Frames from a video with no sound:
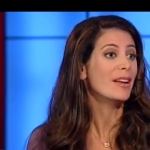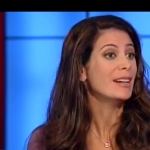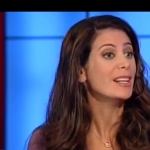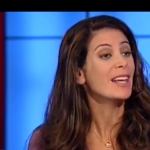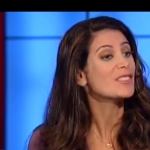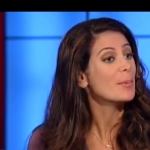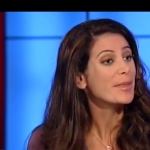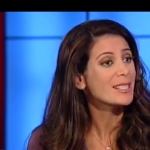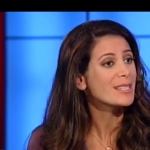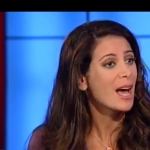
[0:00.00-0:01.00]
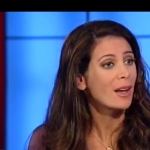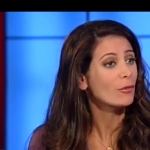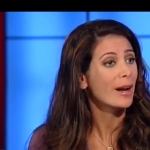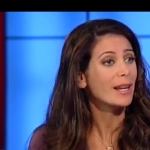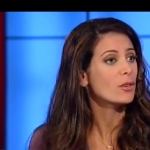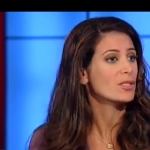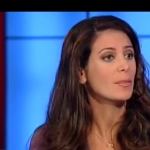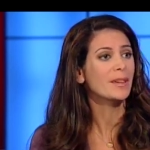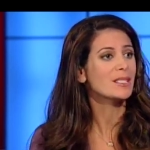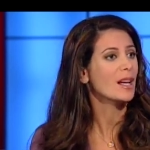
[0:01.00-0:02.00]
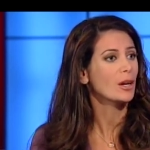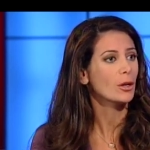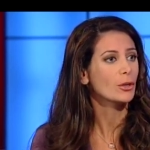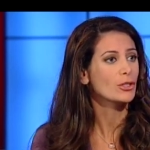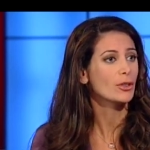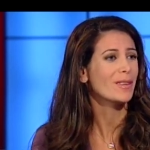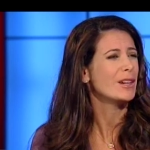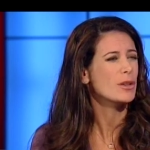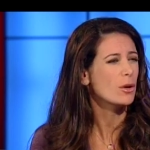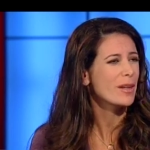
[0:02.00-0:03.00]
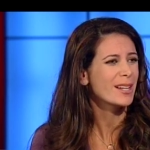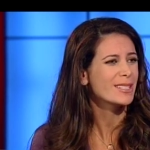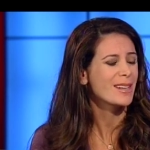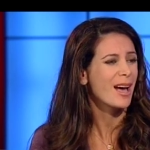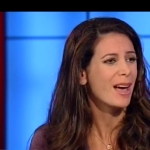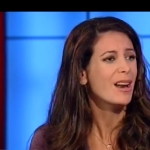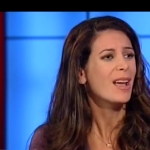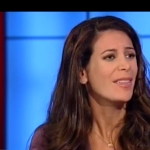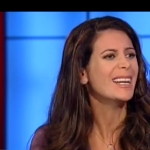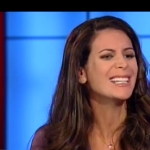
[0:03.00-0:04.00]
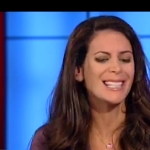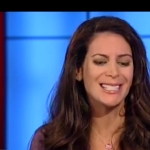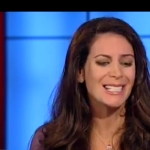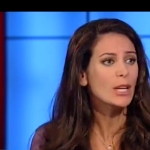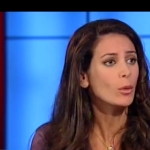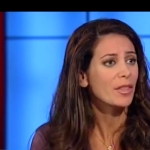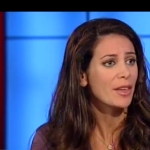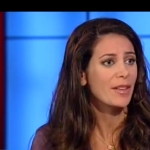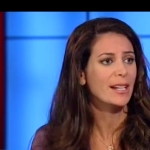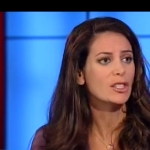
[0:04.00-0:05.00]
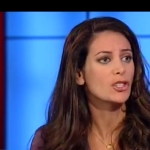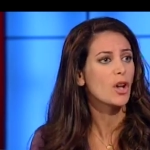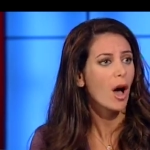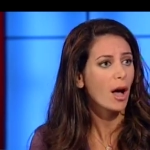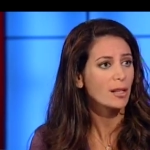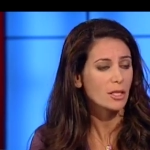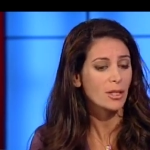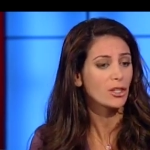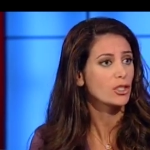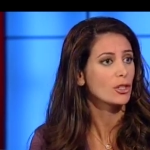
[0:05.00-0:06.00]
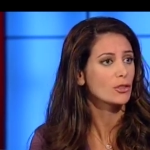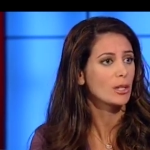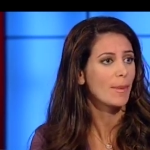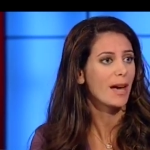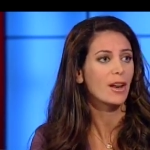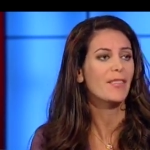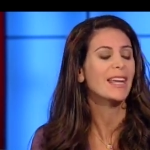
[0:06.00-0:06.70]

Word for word: They need if something's not right or something's not kosher and they know that it's not, they need to deal with it. They need to talk to their children about it.